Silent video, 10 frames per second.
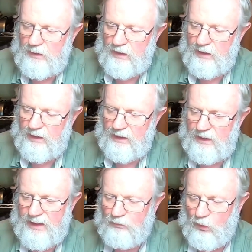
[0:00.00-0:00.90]

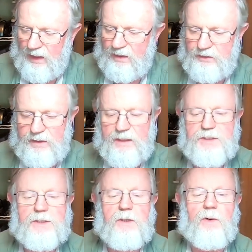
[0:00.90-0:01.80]
I've wired
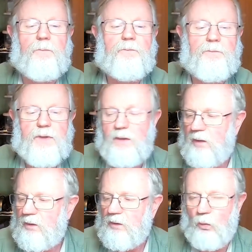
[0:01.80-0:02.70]
this. Oh,
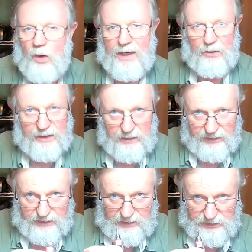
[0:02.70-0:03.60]
the wiring
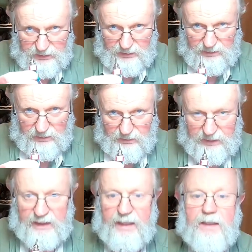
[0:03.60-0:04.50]
on this.
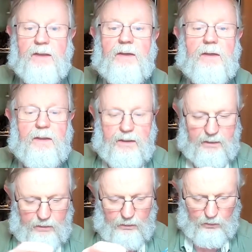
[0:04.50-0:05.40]
Okay,
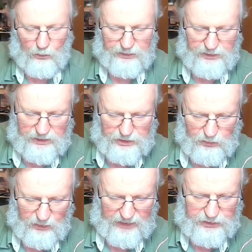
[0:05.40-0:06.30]
with this
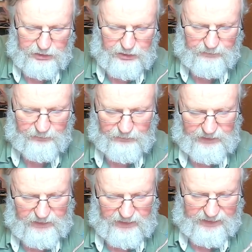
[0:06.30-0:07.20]
switch,
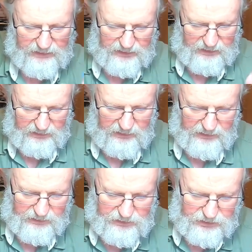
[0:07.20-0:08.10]
the idea
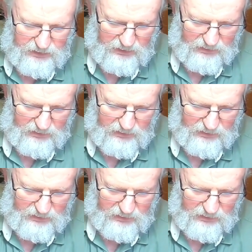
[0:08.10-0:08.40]
is,